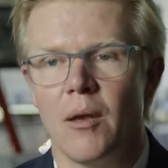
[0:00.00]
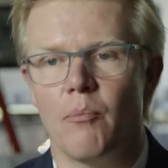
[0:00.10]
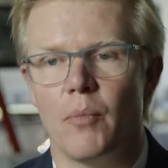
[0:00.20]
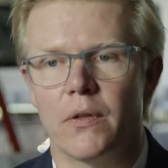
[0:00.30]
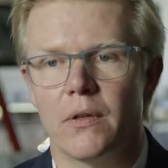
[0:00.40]

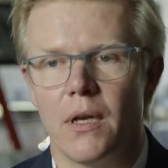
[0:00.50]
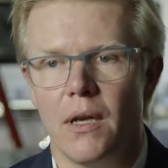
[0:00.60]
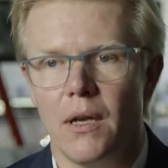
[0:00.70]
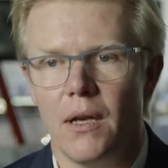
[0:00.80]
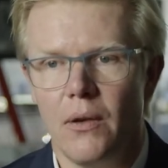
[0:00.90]
But
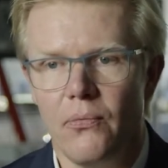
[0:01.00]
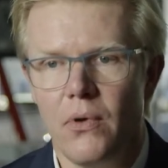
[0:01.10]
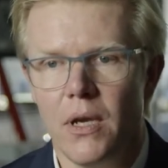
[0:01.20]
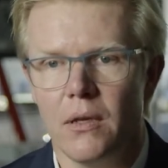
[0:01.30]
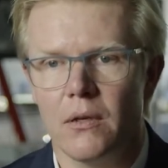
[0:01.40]
if
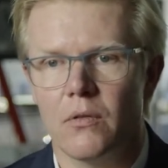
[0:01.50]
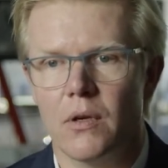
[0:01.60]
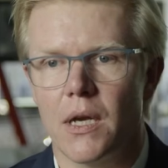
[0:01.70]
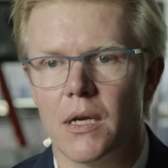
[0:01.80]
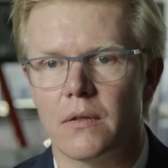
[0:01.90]
we can
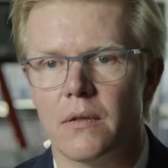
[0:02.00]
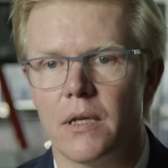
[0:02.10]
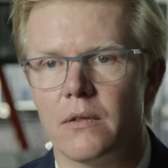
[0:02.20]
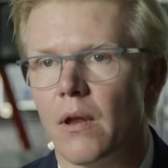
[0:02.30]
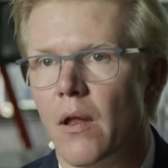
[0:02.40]
create
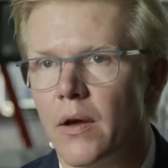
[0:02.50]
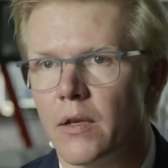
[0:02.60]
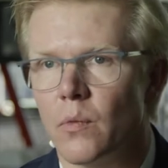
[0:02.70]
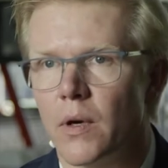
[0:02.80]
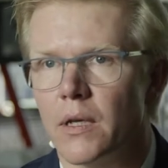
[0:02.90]
these
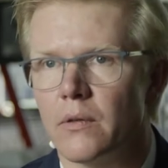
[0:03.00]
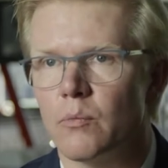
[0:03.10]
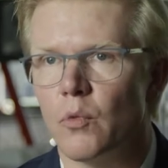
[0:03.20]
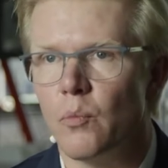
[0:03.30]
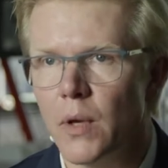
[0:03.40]
lightweight
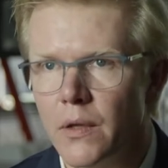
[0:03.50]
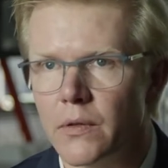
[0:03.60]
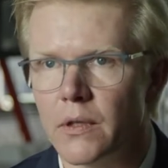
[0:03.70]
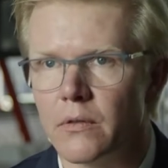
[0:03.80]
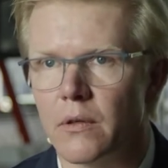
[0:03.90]

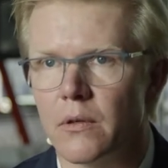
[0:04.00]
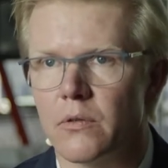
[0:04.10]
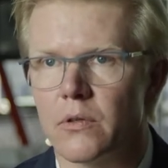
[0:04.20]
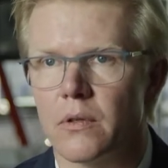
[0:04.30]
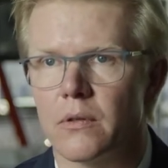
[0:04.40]
mobility
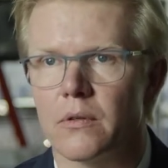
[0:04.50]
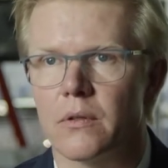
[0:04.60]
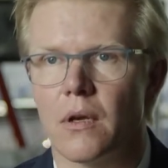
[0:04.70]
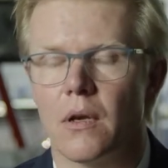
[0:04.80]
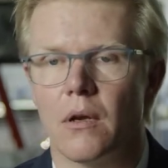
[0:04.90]

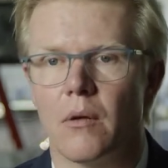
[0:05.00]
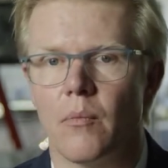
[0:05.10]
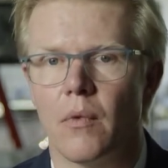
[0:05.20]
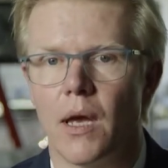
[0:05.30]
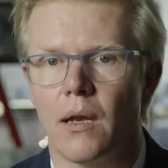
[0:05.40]
solutions,
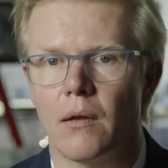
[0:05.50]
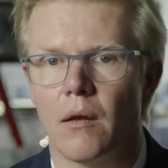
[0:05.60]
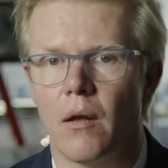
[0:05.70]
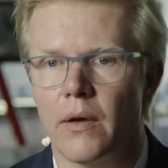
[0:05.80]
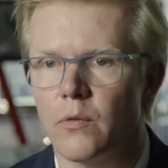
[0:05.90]

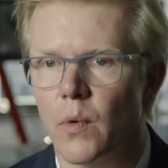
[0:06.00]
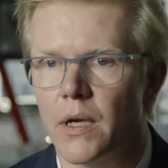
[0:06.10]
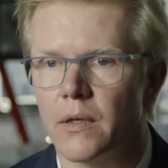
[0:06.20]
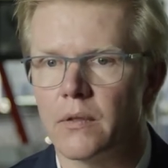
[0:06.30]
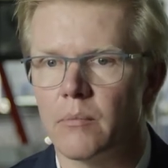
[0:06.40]
and
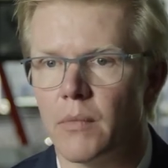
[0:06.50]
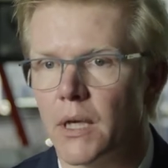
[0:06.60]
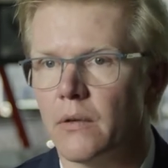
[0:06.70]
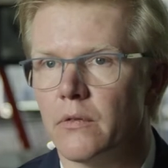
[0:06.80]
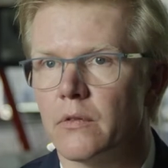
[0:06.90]
lightweight
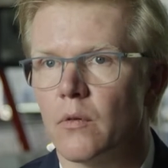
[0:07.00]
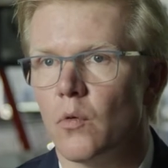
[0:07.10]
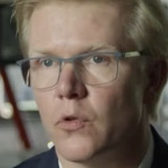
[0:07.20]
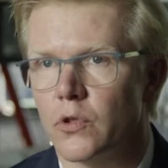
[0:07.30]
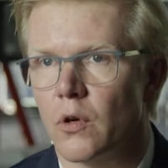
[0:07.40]
means
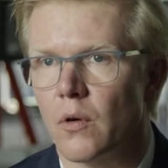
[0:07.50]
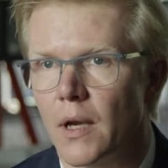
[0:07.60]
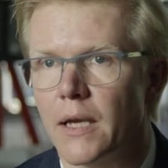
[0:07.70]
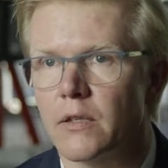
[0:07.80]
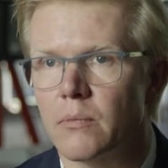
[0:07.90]
also
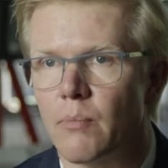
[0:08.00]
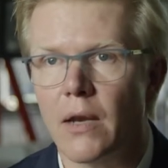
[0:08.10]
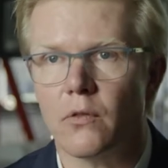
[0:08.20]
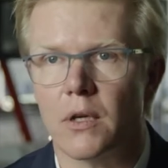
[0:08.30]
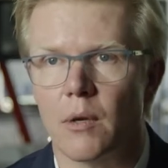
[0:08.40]
less
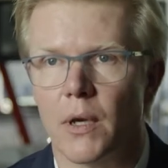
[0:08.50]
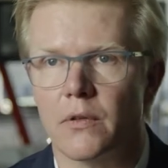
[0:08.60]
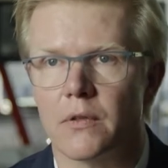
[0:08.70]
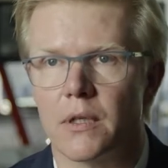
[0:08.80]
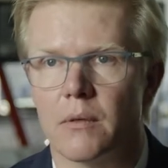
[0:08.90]
battery
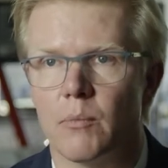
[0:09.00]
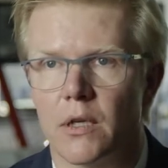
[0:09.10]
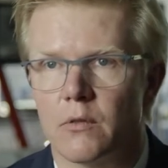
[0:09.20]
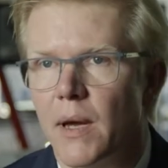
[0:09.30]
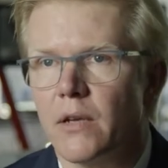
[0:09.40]
capacity,
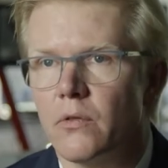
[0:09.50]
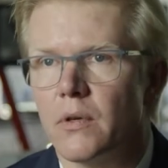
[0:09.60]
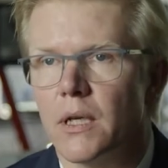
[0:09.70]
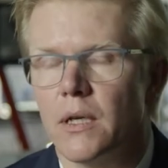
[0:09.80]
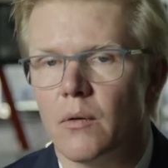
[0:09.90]
because
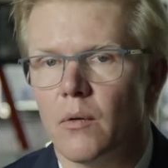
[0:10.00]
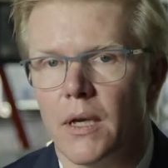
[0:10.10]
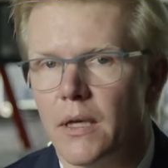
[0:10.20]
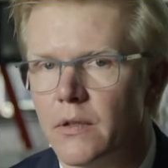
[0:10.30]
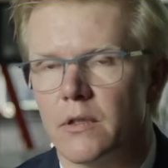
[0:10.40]
battery
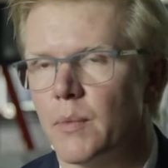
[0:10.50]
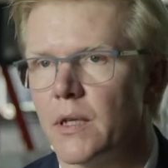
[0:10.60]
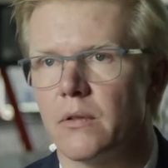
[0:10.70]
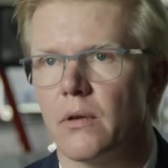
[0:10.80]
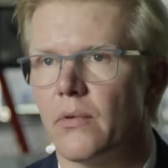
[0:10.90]
is
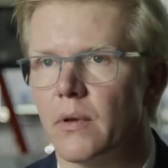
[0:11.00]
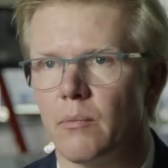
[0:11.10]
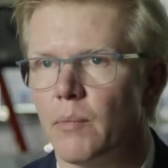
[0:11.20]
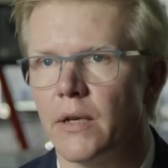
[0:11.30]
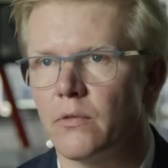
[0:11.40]
expensive,
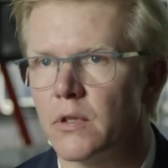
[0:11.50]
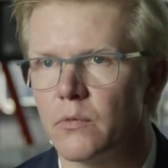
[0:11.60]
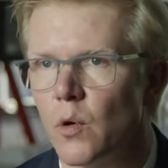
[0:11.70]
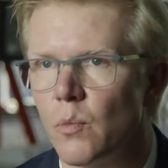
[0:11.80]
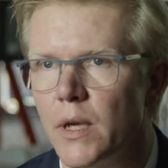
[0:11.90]
and
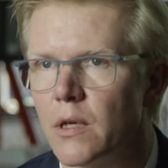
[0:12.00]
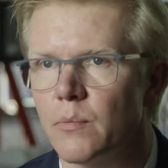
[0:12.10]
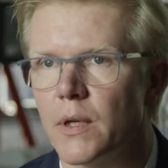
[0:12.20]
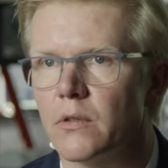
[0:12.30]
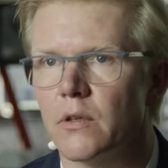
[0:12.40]
batteries will be
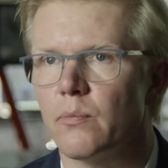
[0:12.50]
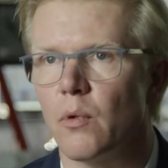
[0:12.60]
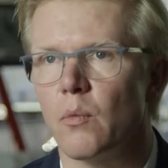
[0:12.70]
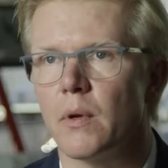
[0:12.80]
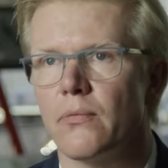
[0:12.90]
expensive
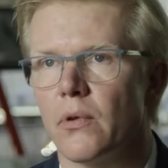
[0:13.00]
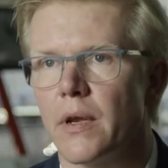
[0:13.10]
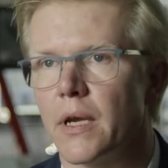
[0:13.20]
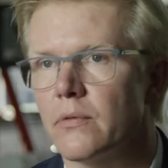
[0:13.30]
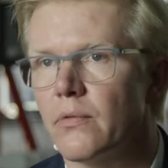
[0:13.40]
probably for
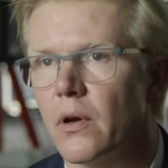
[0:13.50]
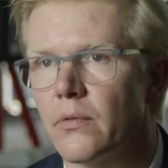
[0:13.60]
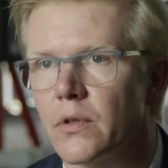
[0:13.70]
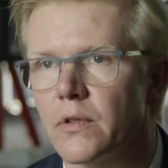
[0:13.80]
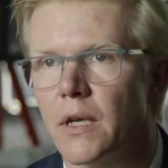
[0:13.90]
the next
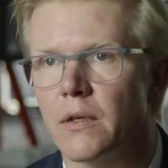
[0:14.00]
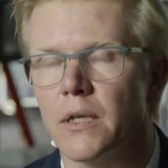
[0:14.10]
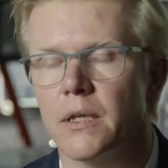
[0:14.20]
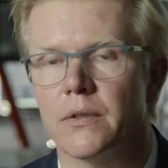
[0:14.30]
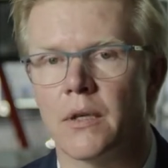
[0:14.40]
5 to 10
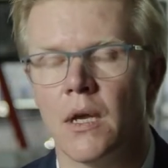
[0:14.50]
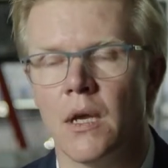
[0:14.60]
years.